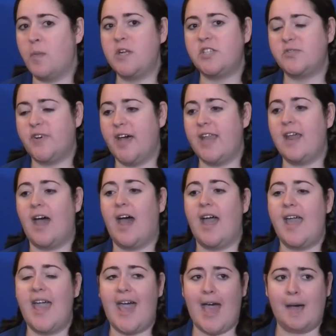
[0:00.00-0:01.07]
much fun.
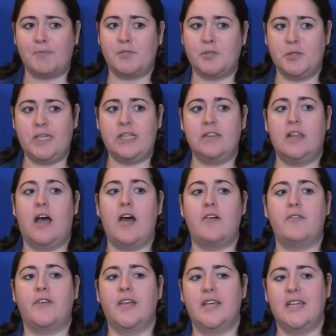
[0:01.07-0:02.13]
I absolutely
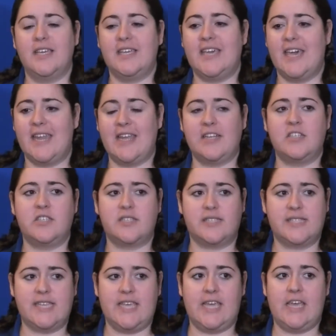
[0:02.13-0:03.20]
love getting to
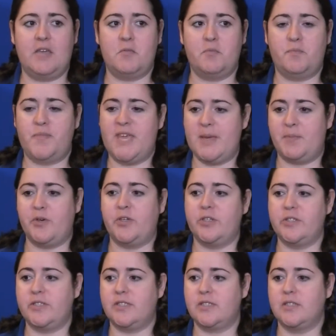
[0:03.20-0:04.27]
see
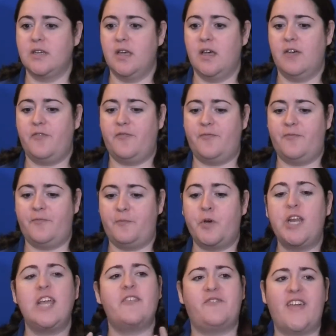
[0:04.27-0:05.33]
people's
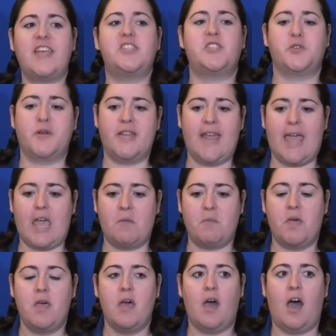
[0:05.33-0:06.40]
putting a face to a name.
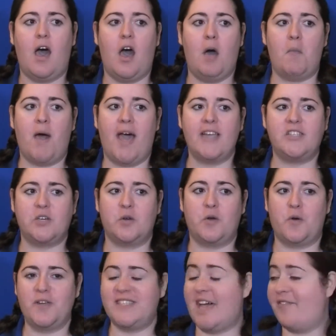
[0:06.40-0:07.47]
Um, I don't
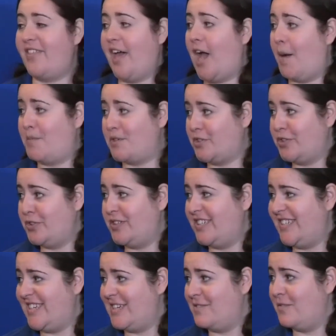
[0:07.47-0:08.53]
always have that
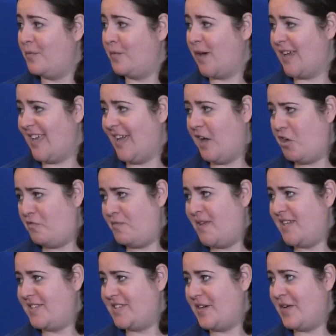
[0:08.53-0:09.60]
opportunity mm -hmm. working out of
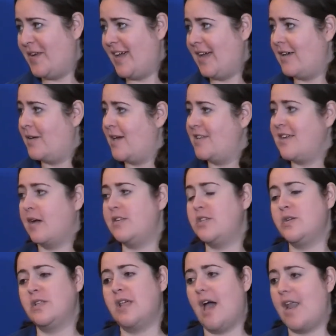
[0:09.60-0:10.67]
Minnesota. I, I, do
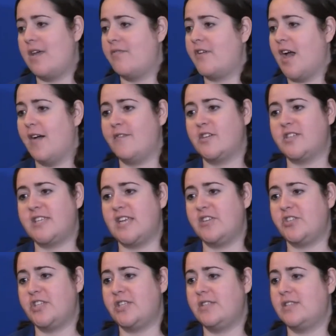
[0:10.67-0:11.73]
a lot of
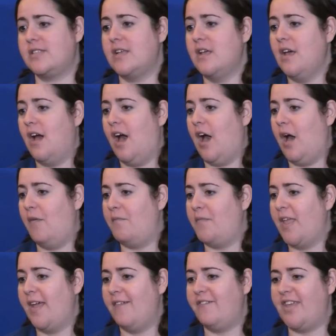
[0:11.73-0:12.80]
conversations um,
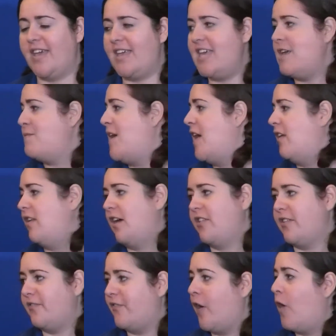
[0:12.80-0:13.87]
via email and on
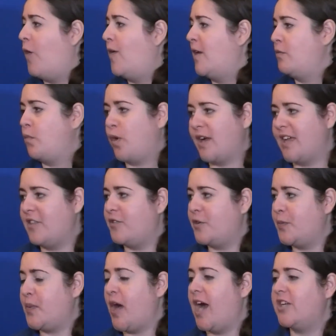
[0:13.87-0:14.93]
the phone and working
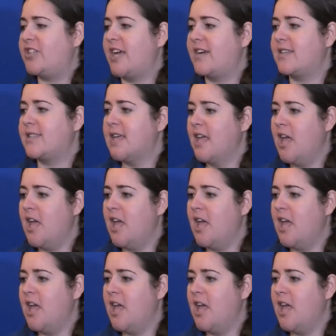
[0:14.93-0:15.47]
through projects.